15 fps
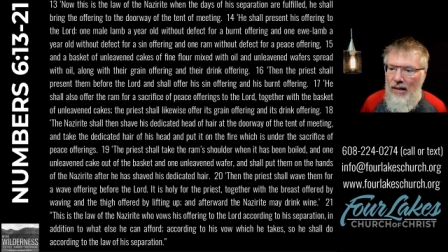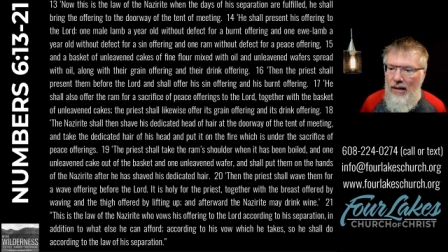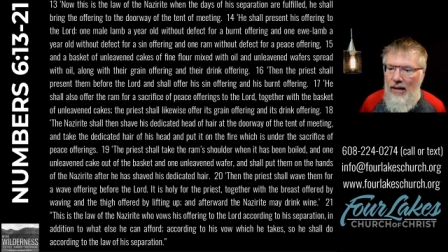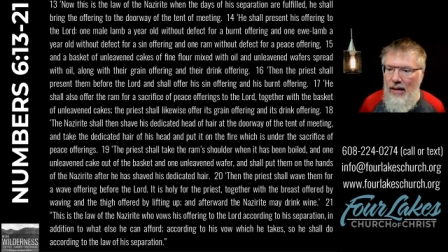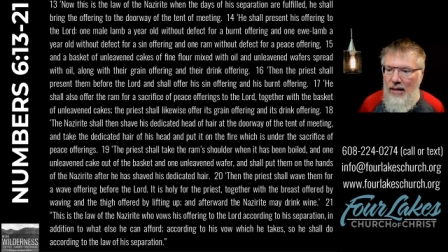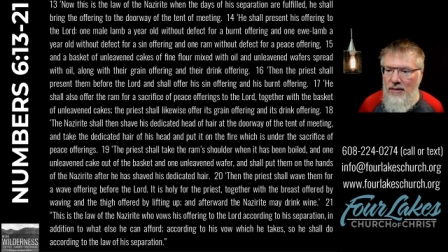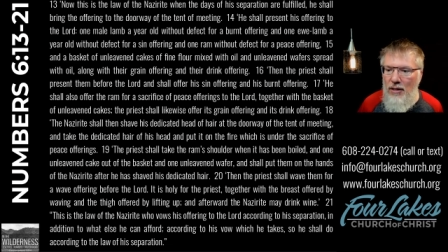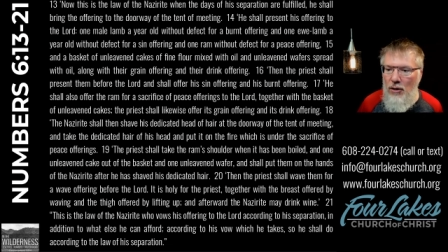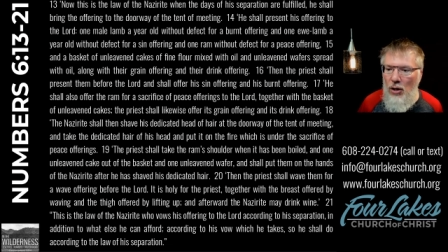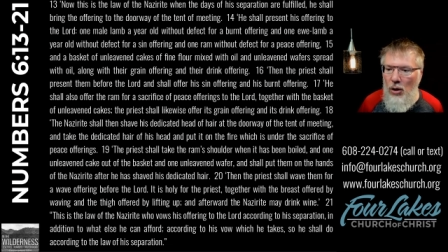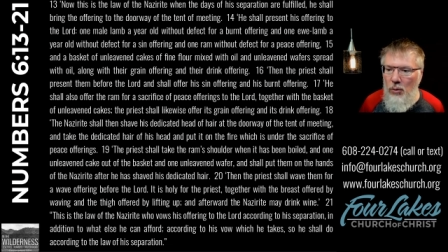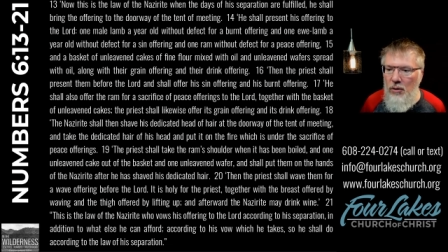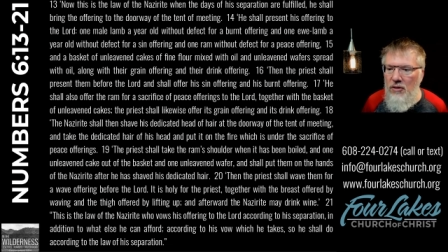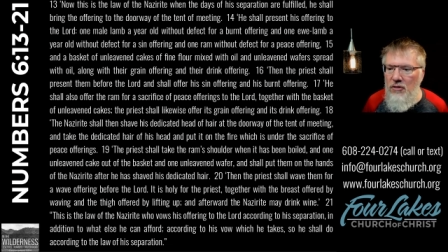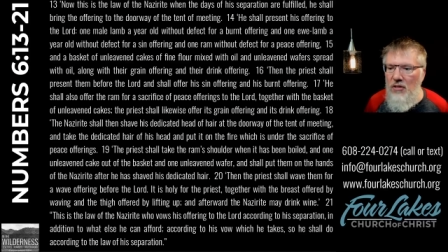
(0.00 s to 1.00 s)
And then
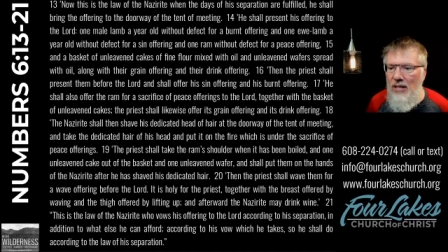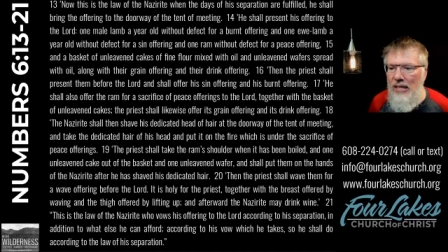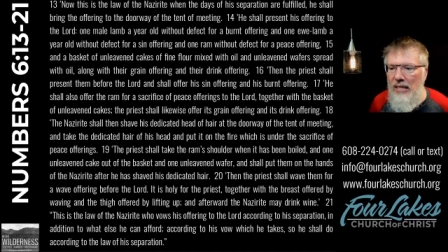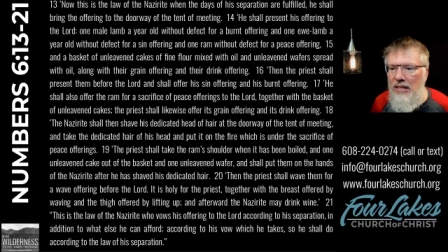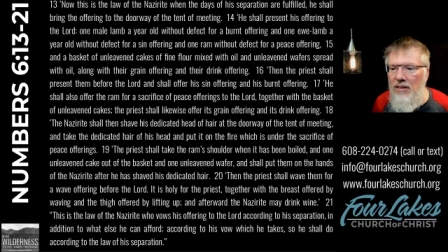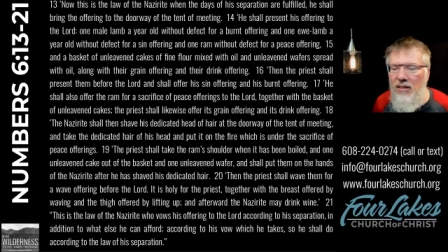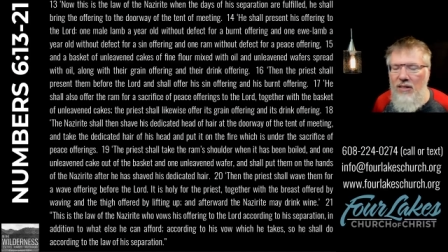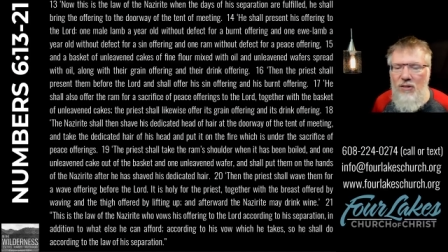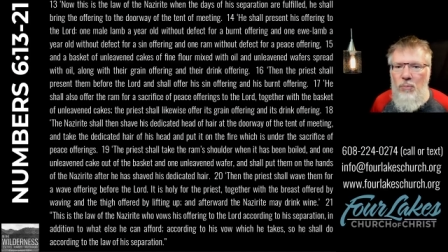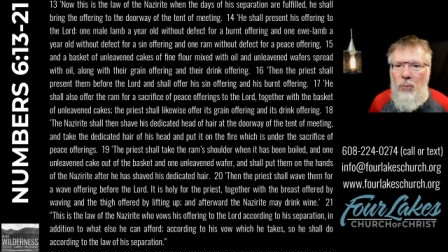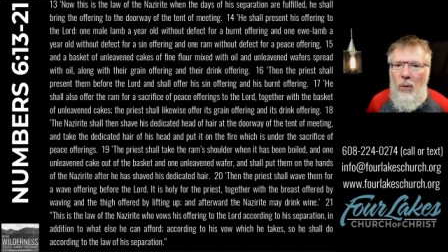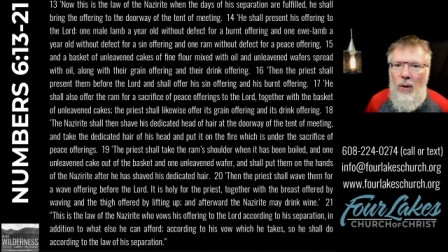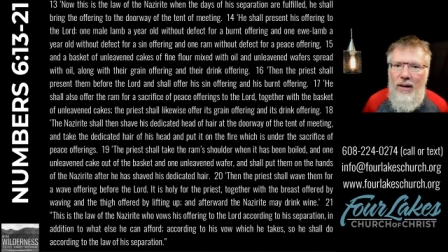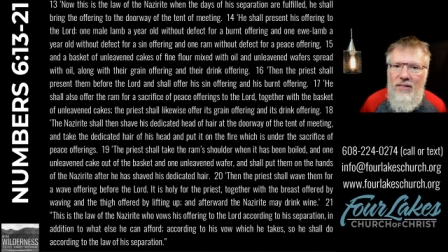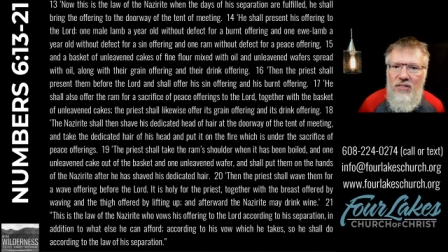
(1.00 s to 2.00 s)
notice in this
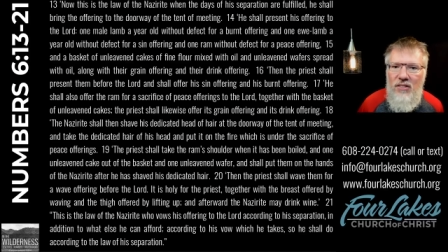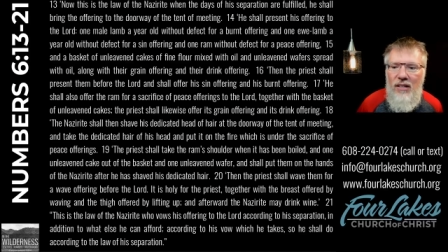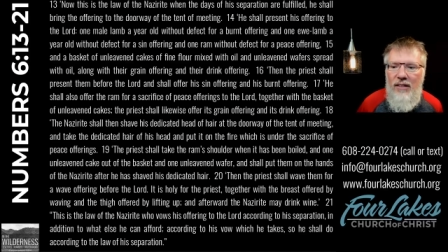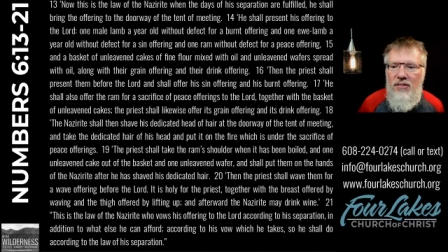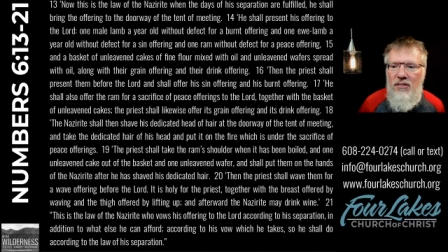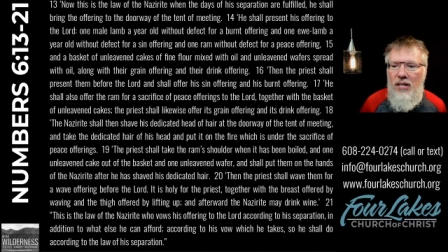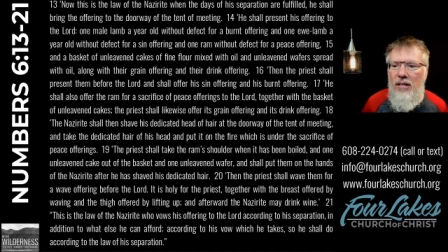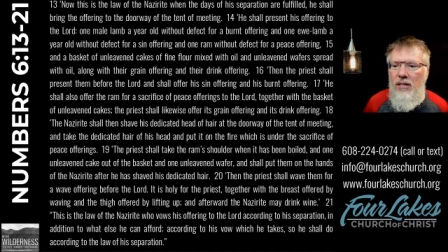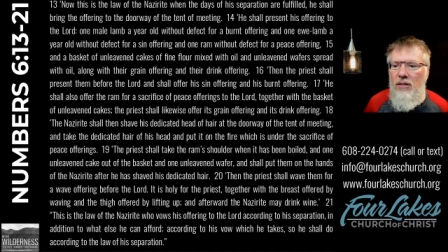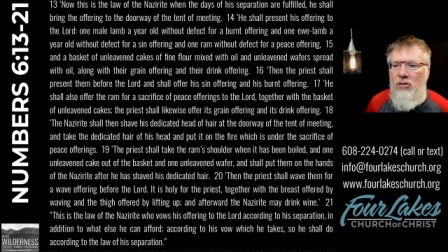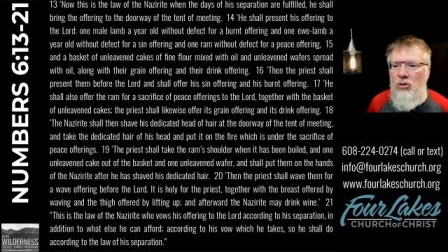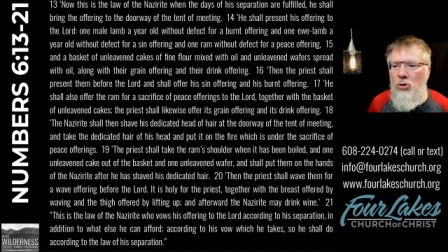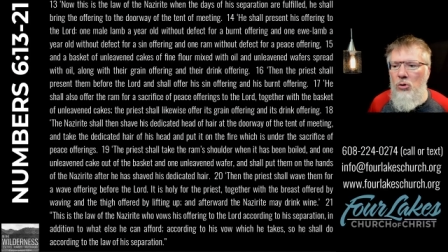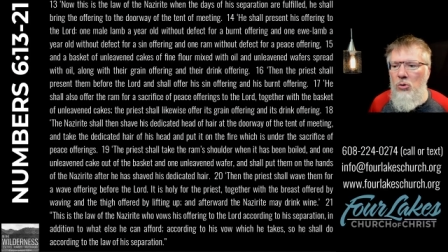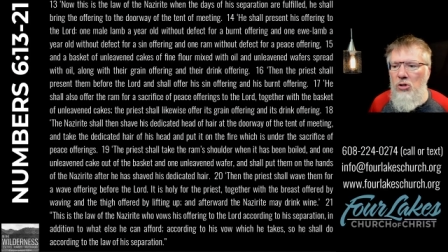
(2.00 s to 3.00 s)
process, he
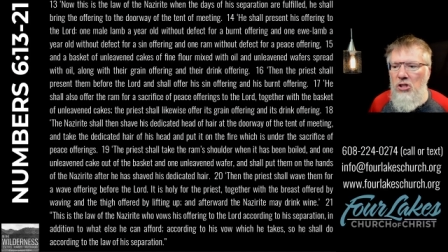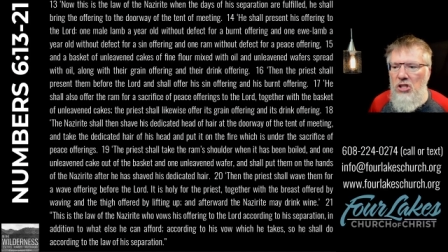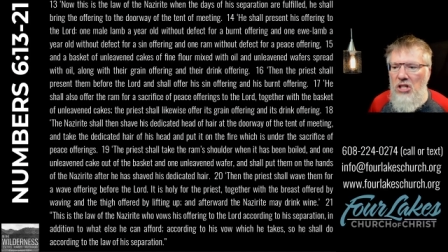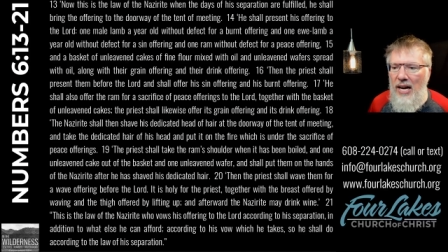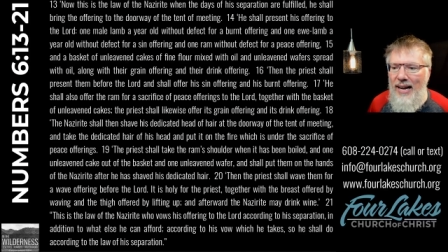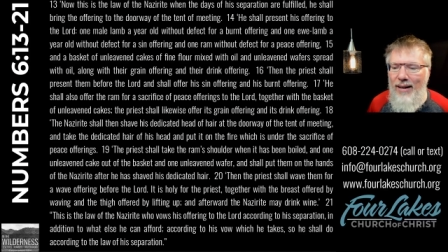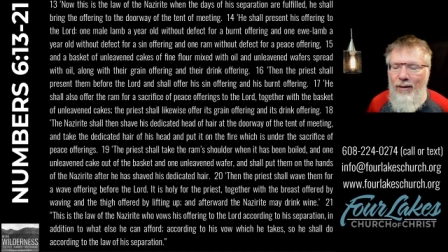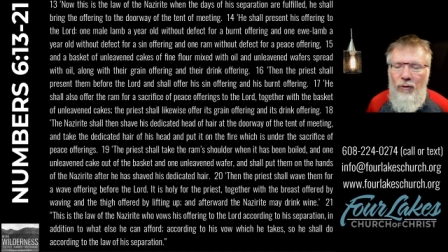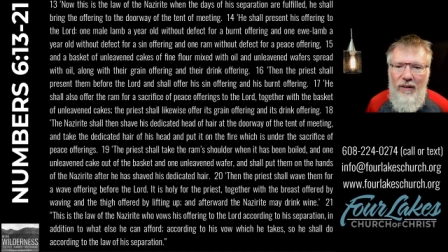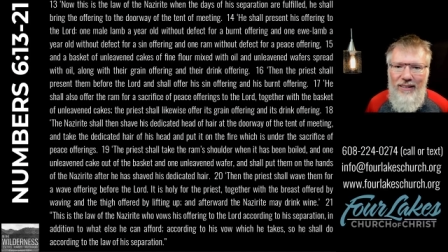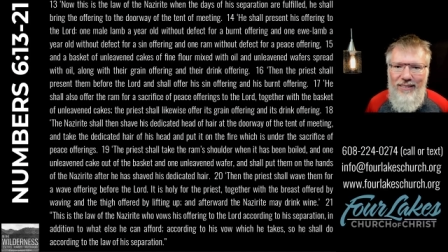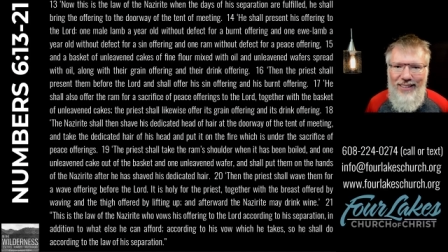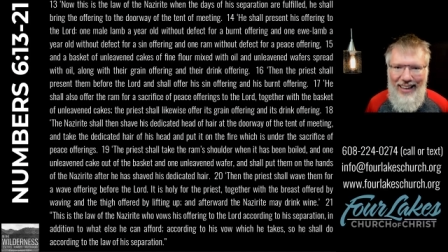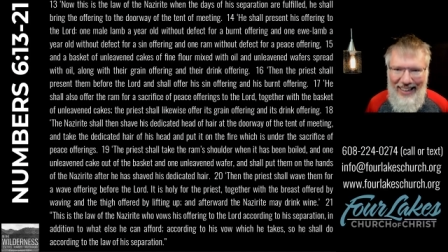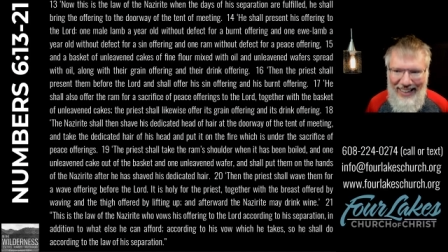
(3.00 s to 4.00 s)
is to shave
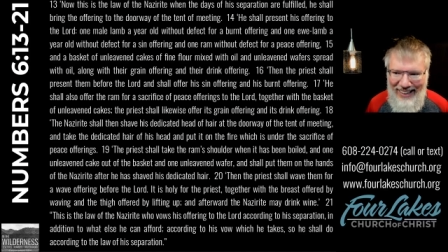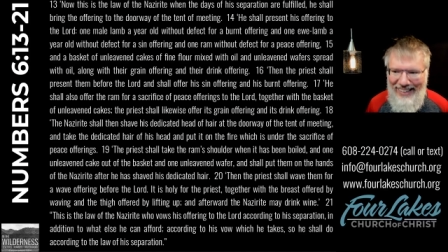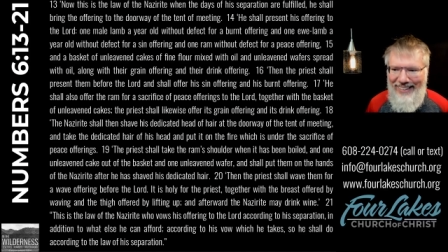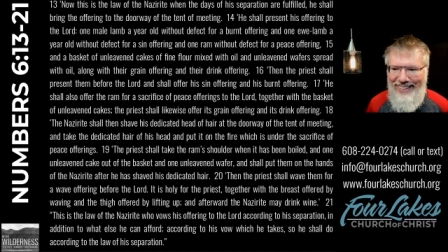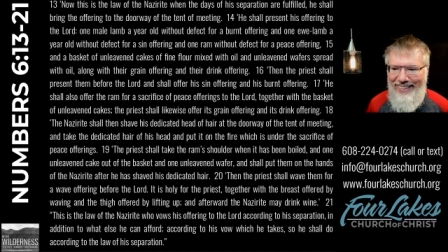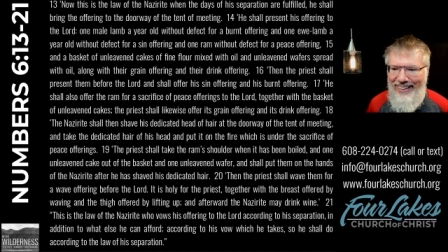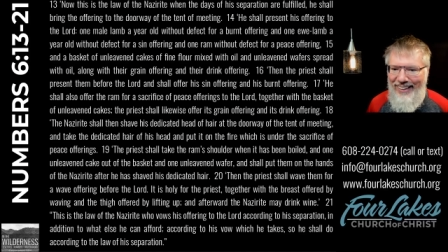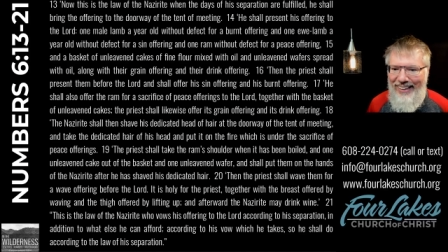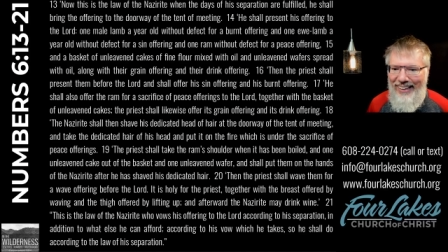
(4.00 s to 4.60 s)
his head